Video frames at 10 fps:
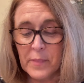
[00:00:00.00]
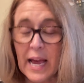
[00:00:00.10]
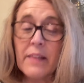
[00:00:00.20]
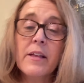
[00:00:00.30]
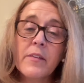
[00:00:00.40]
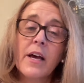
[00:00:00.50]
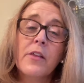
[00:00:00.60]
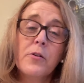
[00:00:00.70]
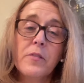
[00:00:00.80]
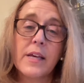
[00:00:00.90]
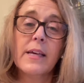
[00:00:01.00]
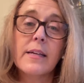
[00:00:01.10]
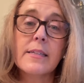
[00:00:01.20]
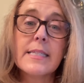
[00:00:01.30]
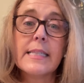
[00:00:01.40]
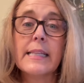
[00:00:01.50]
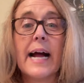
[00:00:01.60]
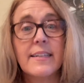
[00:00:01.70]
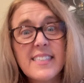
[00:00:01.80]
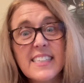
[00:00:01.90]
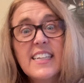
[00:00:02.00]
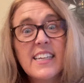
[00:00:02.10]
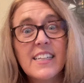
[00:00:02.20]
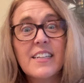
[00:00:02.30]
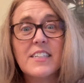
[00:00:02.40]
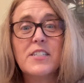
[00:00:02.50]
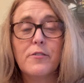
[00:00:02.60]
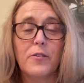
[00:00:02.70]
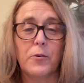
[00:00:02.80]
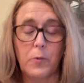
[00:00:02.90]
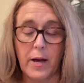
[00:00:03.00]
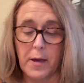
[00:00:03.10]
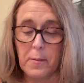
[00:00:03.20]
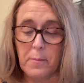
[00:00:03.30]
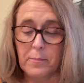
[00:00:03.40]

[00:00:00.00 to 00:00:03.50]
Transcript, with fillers: And then the other thing is that seeing in a different way.